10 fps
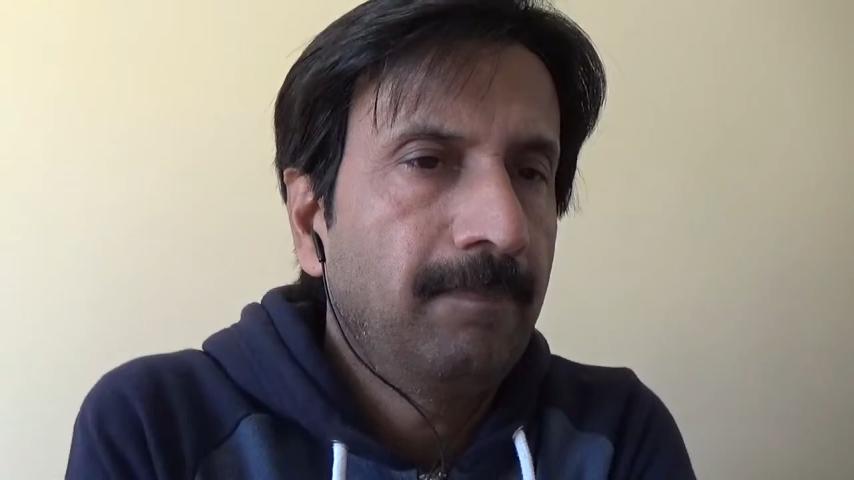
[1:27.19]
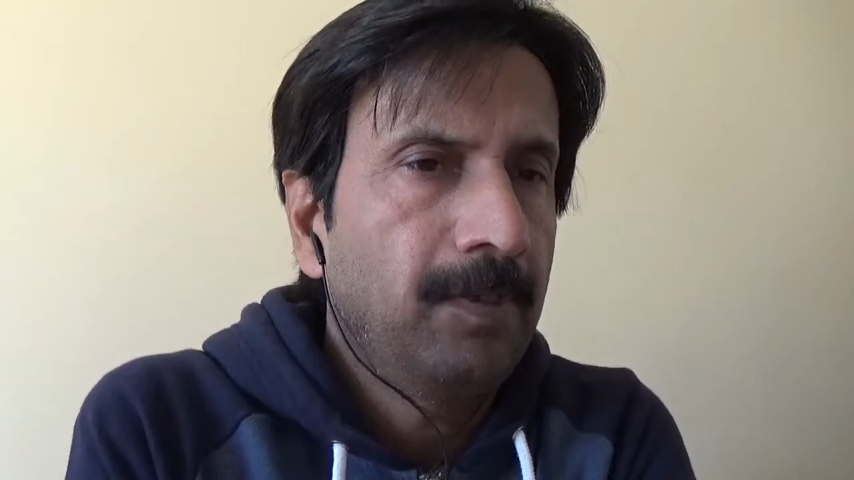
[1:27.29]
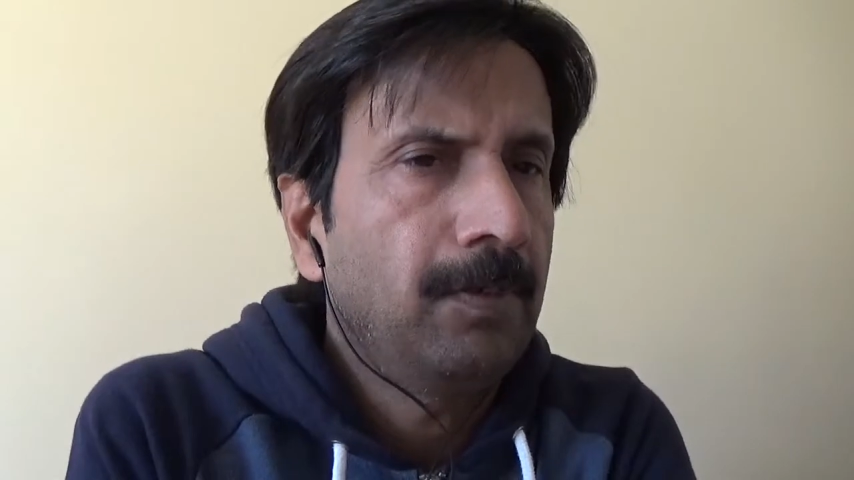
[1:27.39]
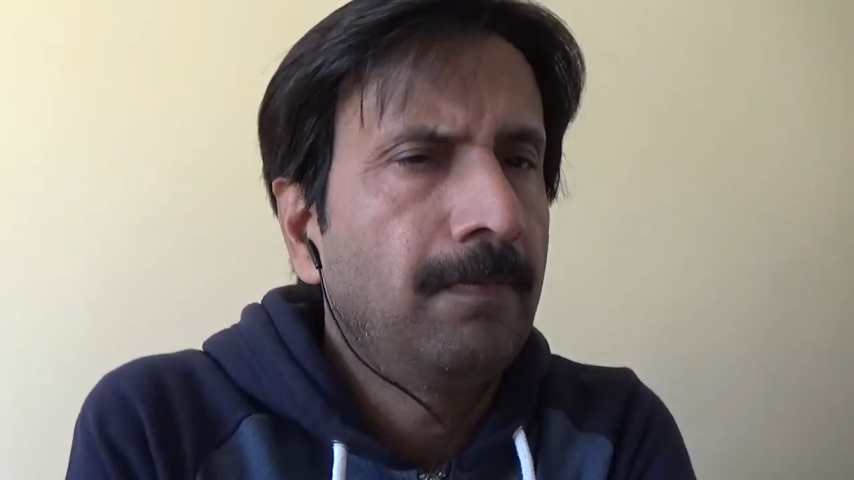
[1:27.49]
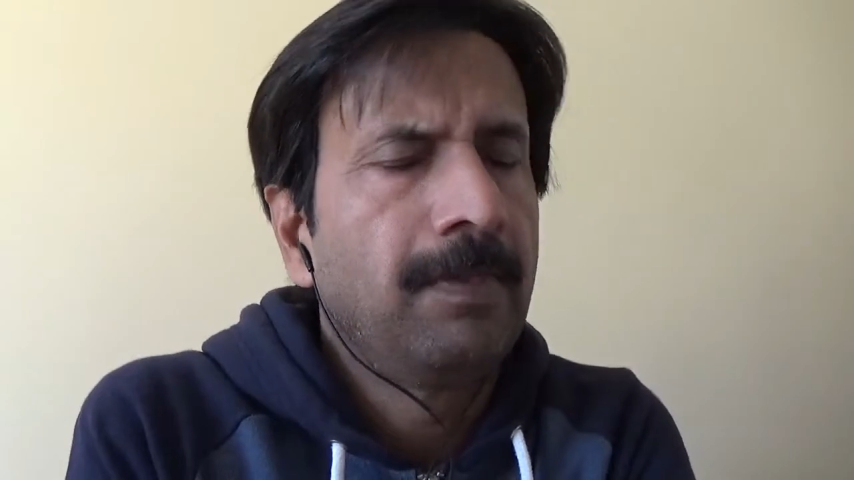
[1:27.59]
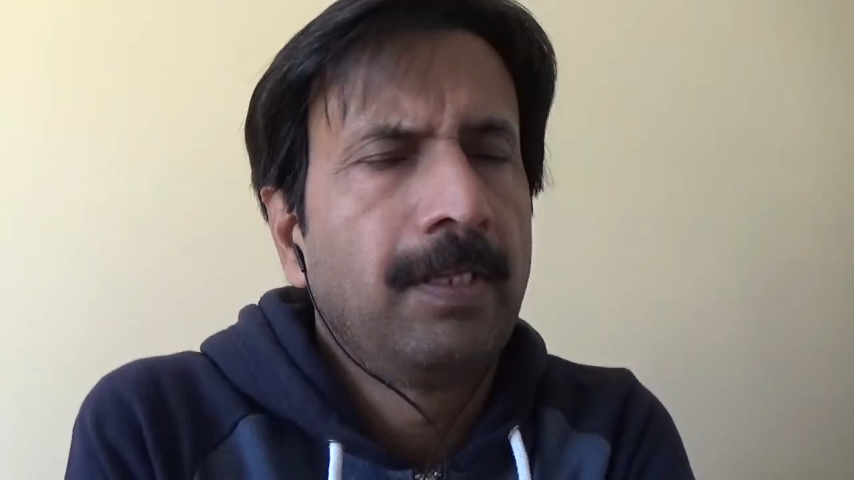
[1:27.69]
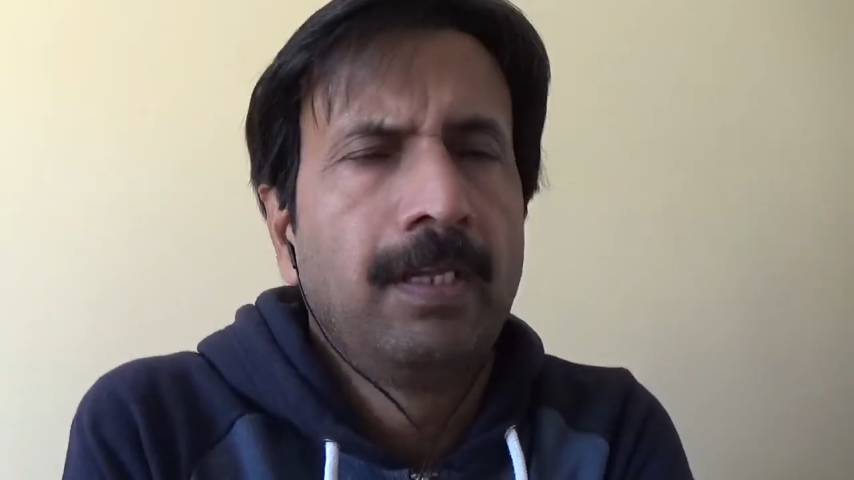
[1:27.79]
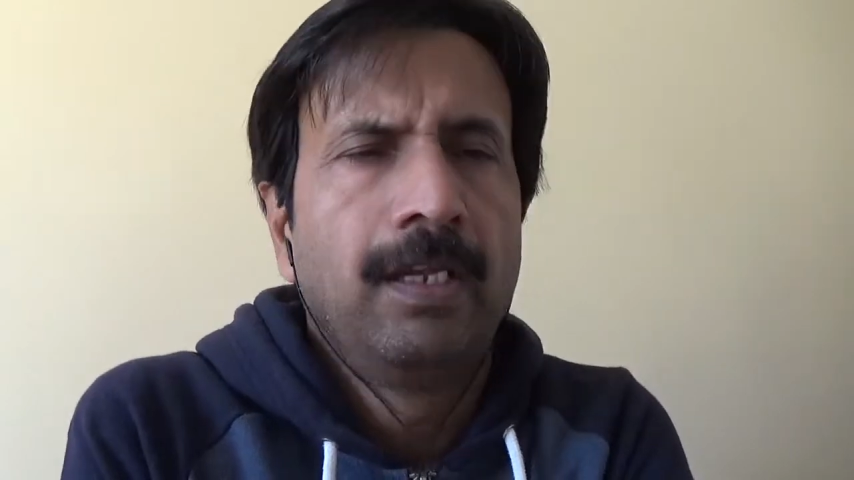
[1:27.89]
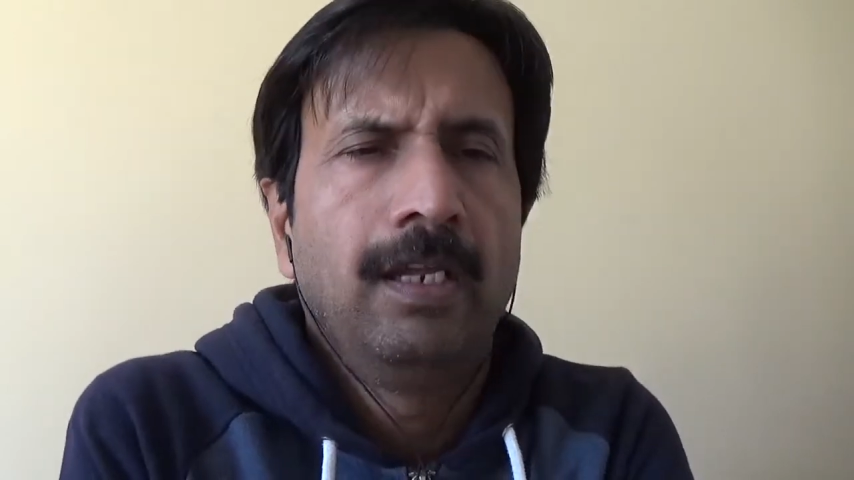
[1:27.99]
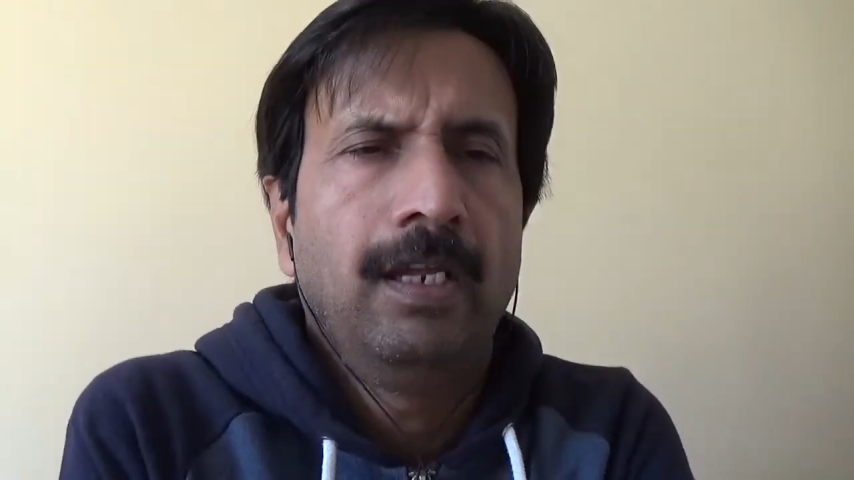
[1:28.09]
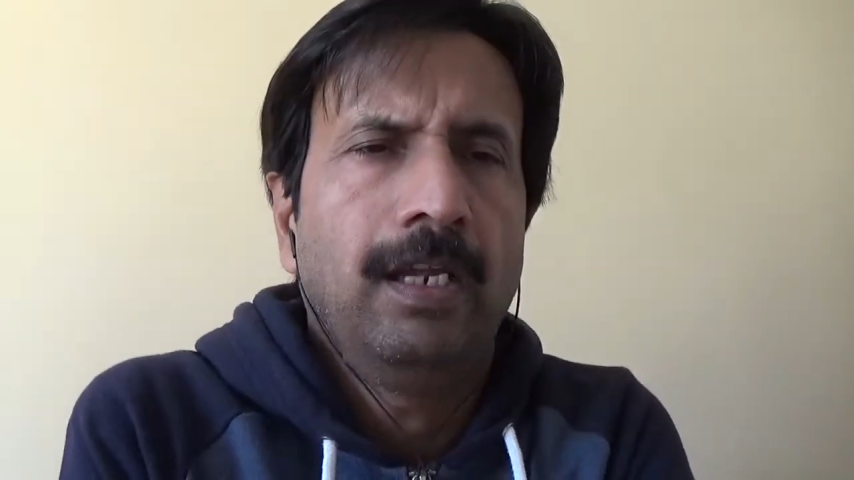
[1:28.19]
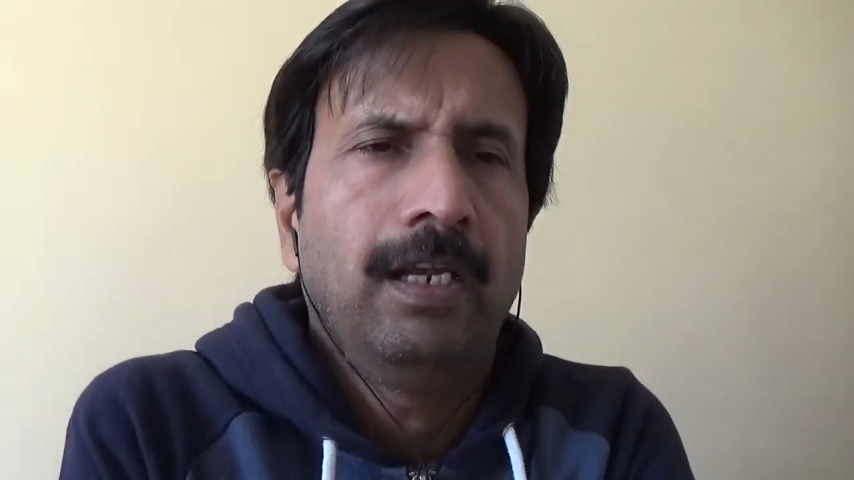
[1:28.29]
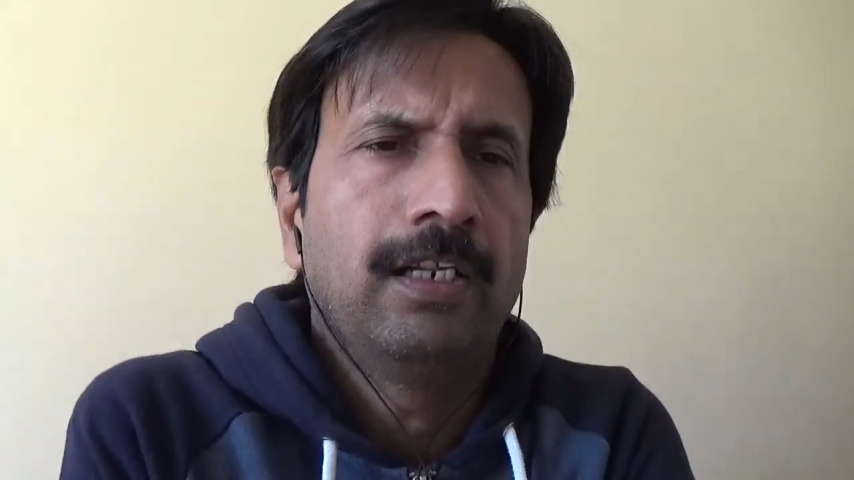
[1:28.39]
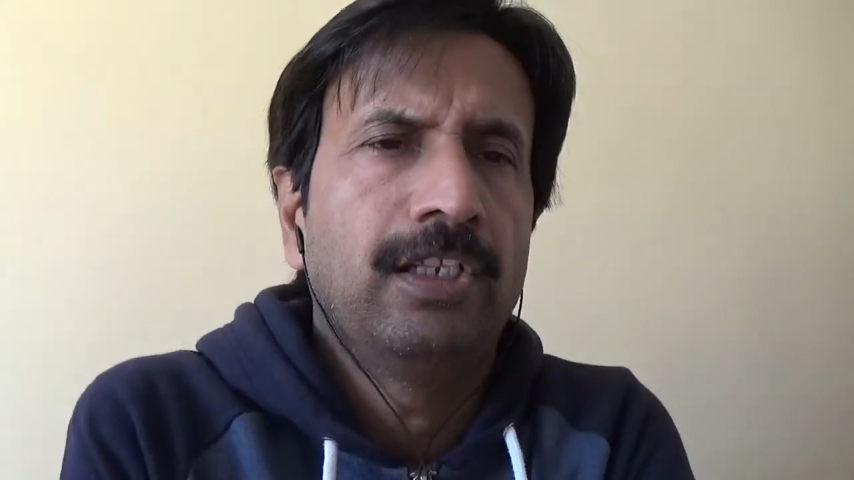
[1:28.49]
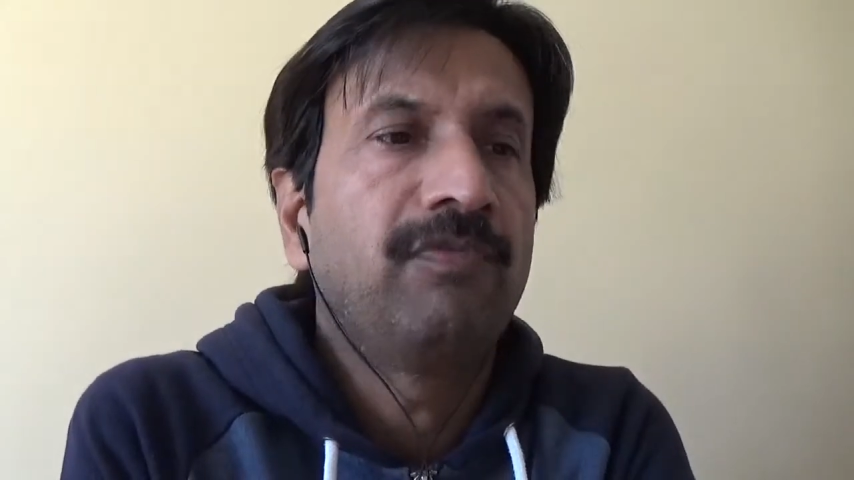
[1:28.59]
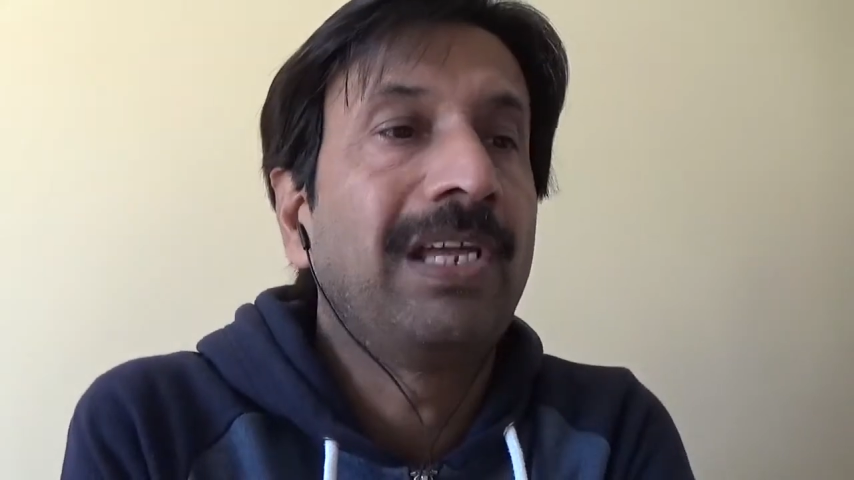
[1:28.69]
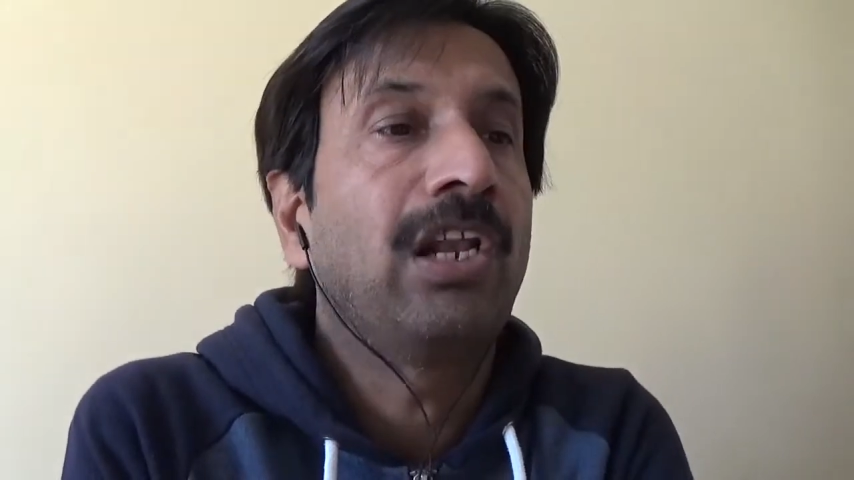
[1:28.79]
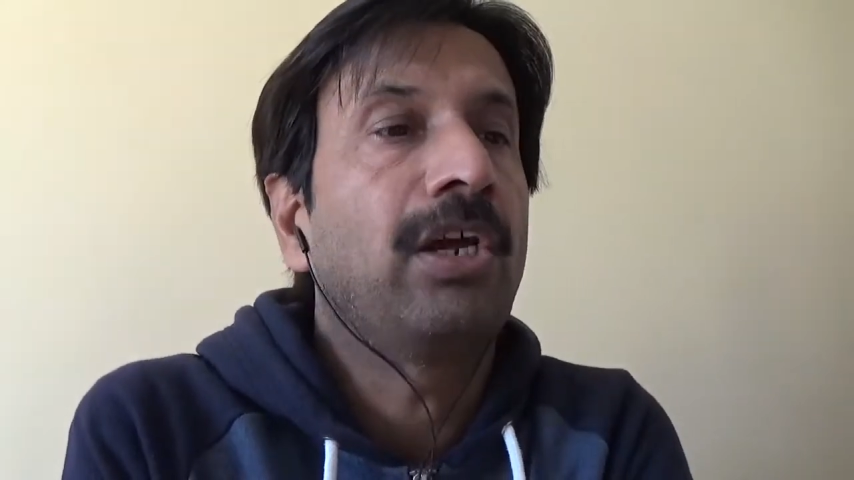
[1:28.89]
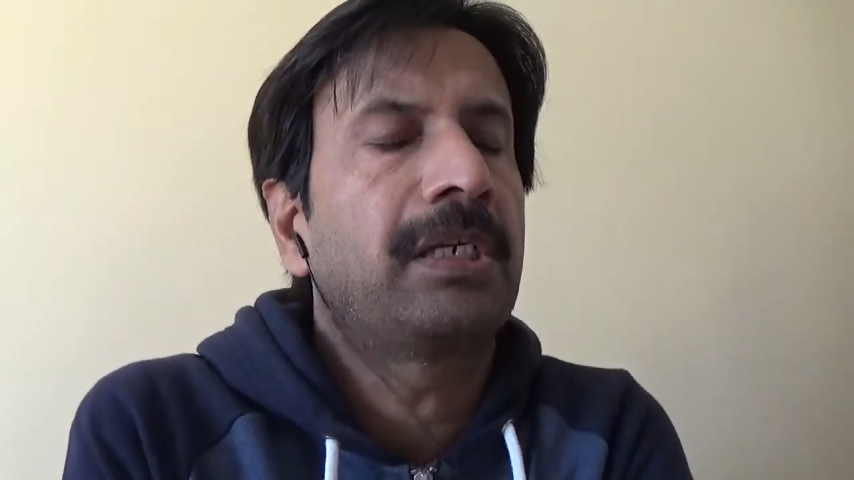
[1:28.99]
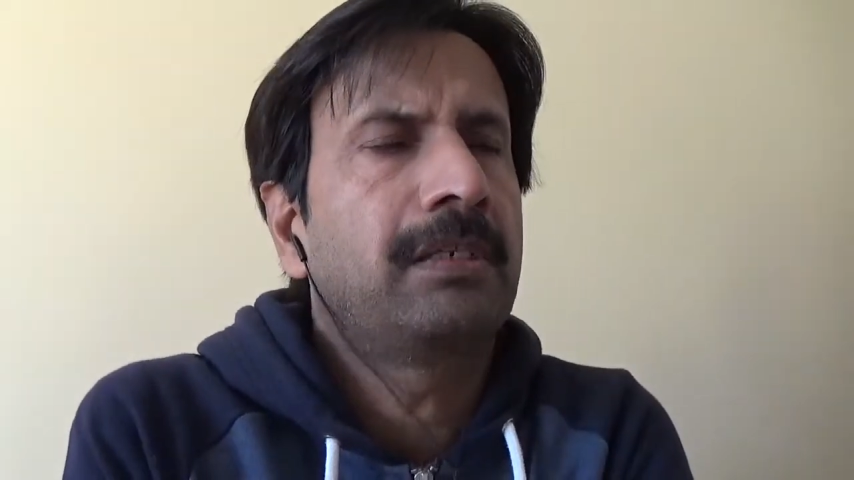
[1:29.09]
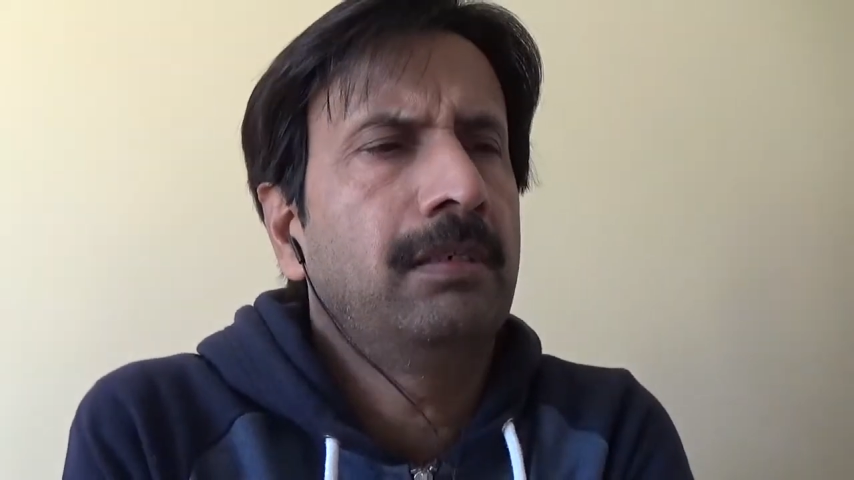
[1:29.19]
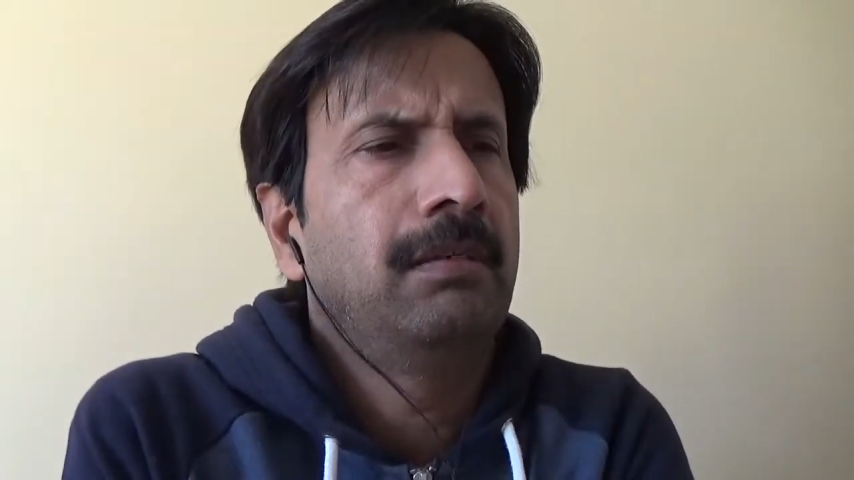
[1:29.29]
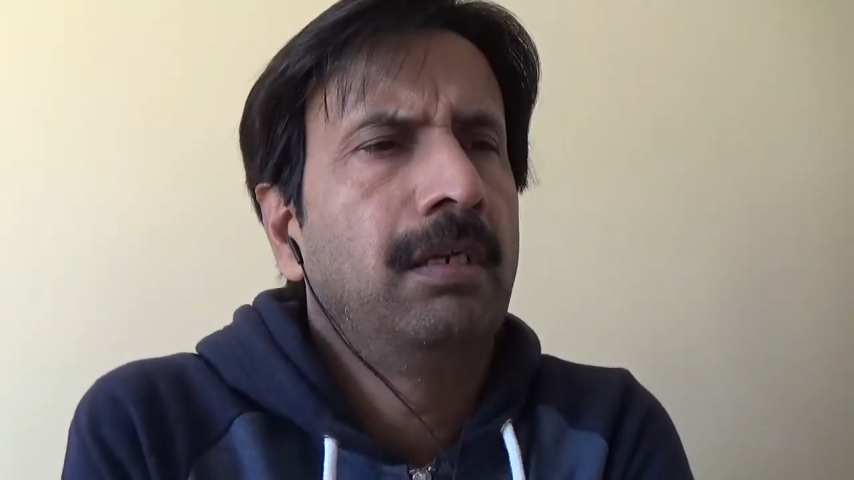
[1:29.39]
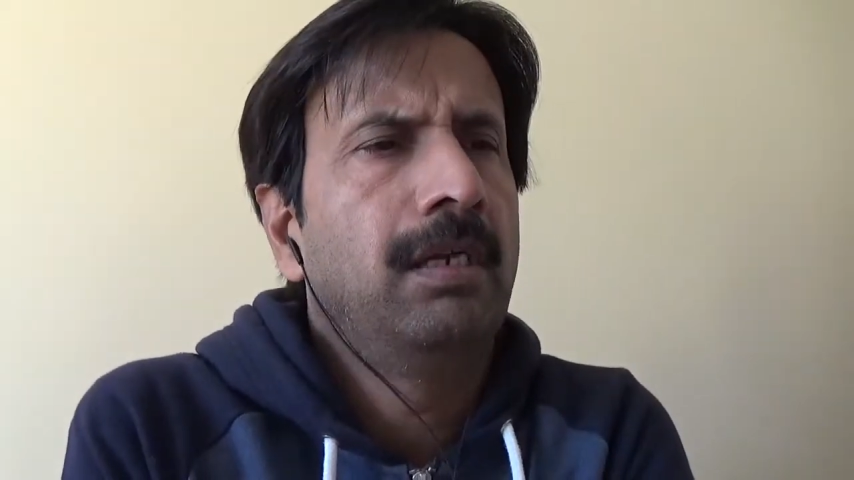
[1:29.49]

you know and they feel like a